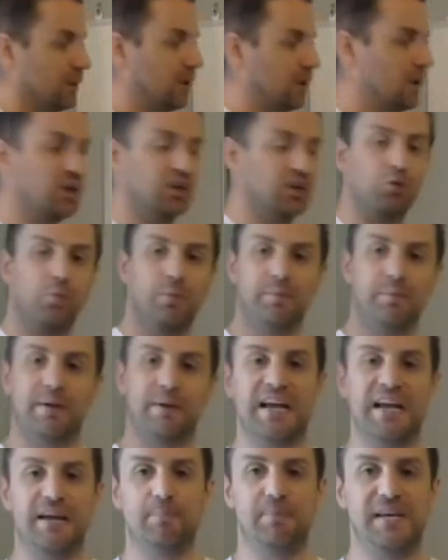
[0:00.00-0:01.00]
You'll be
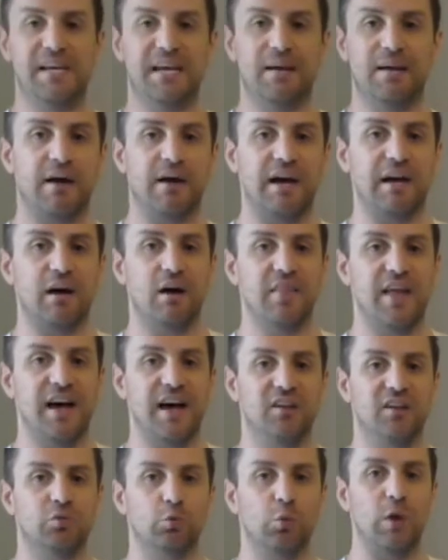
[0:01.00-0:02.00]
paying PMI on
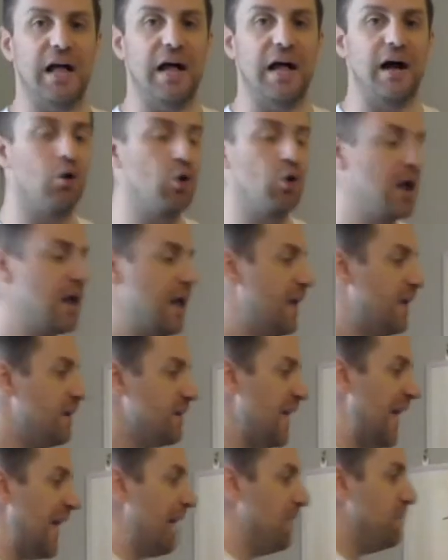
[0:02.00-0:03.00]
that as well.
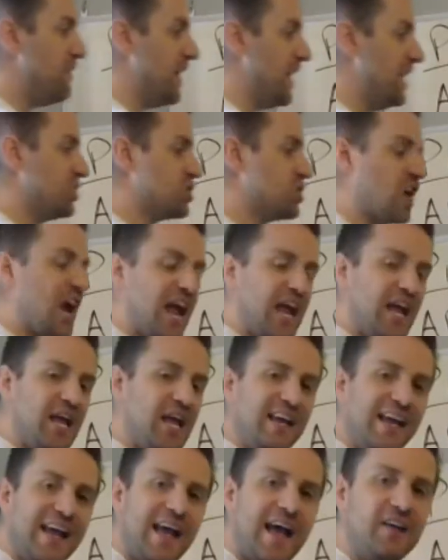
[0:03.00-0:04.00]

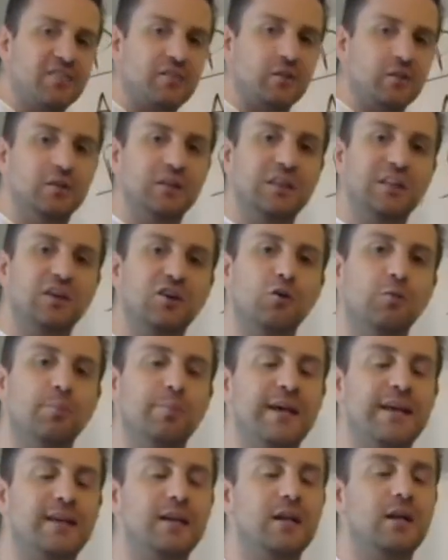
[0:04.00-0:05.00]
FHA has a little
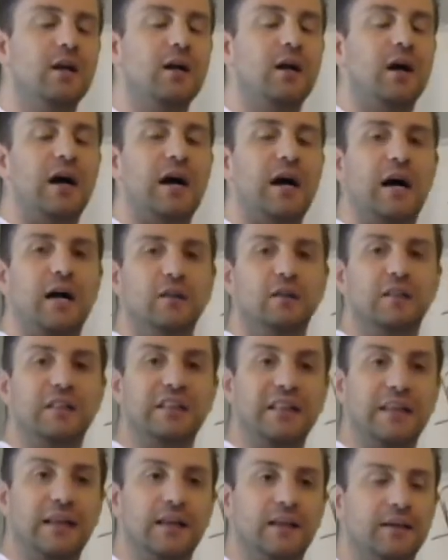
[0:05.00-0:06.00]
bit
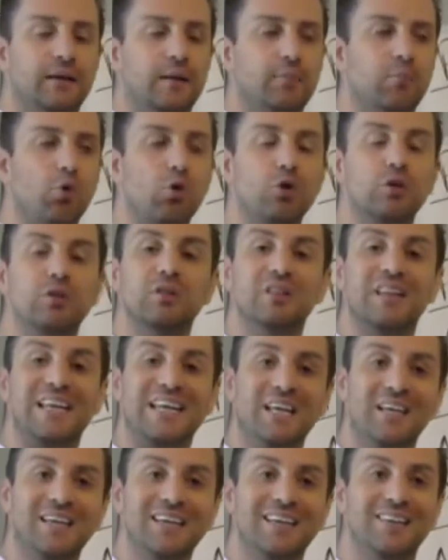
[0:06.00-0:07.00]
more
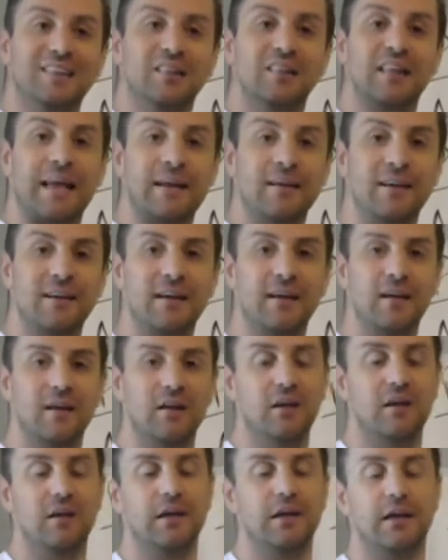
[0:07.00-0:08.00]
lenient lending
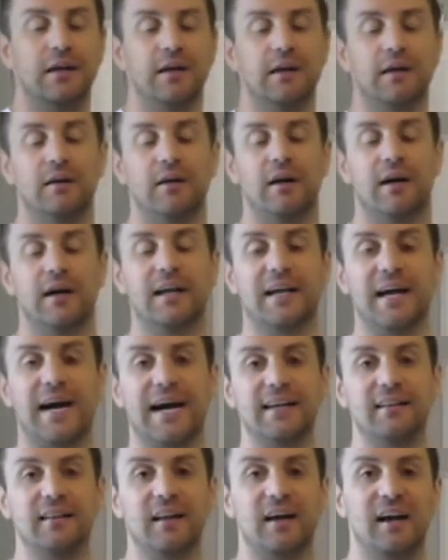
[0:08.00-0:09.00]

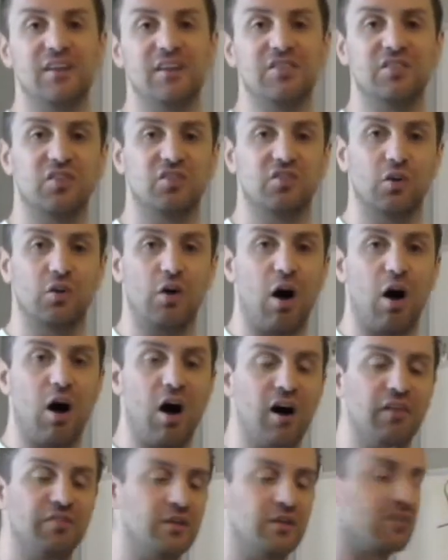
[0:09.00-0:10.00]
guidelines, so
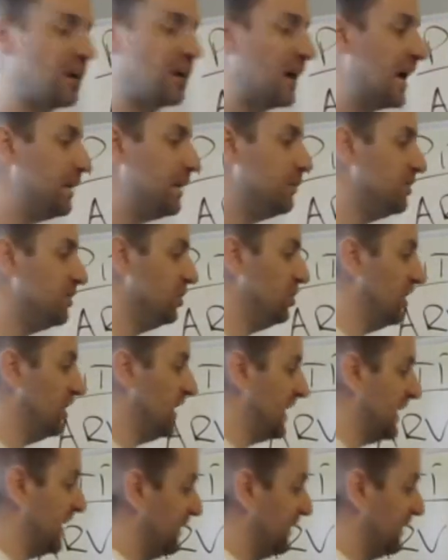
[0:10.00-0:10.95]
oftentimes you can get